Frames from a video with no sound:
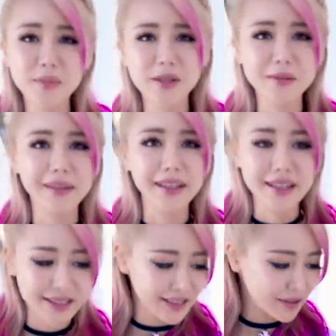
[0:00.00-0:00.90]
is supposed to be
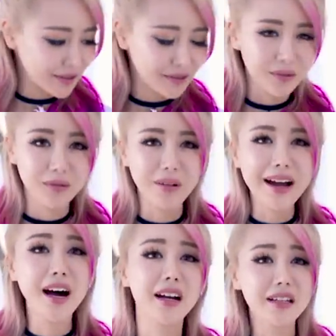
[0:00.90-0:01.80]
easy. Why
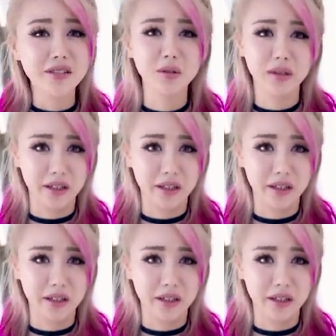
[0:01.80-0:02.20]
can't I do